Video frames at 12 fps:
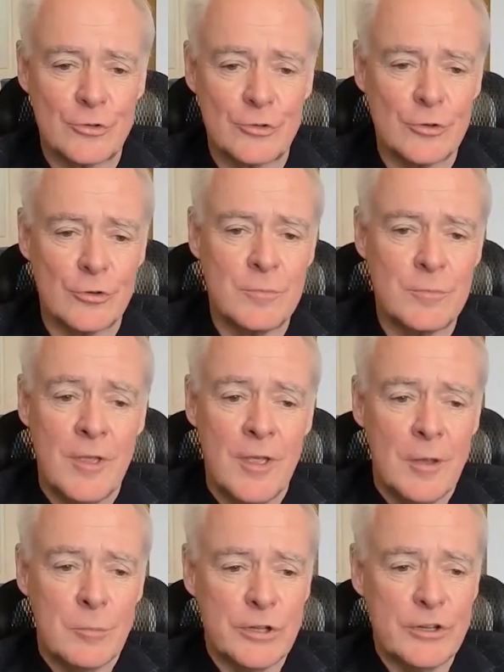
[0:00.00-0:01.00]
So
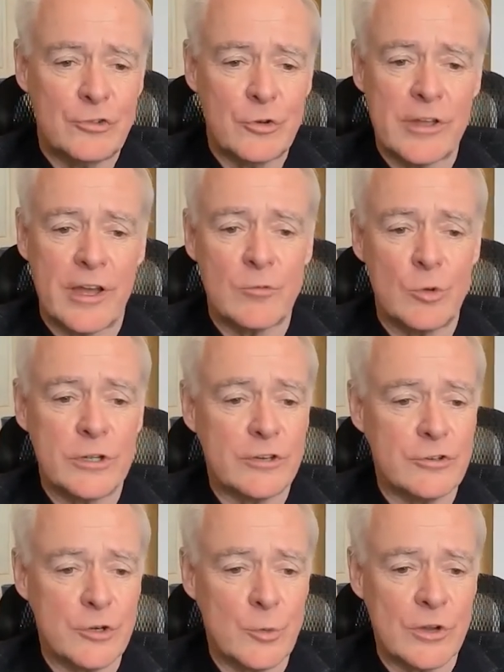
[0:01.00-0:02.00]
please do that and we'll get
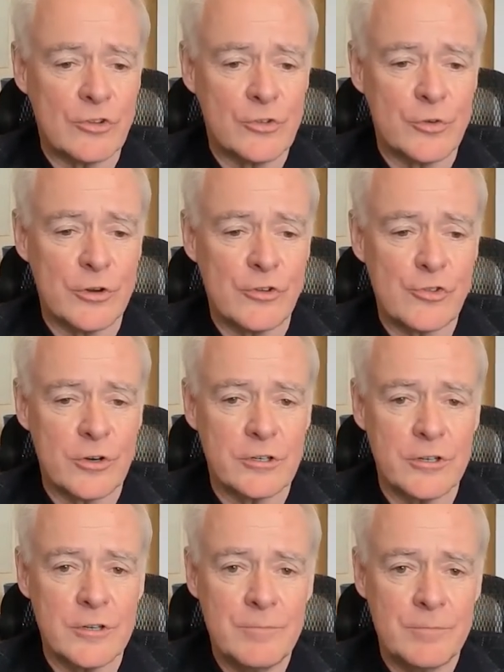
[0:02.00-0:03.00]
to your questions very shortly.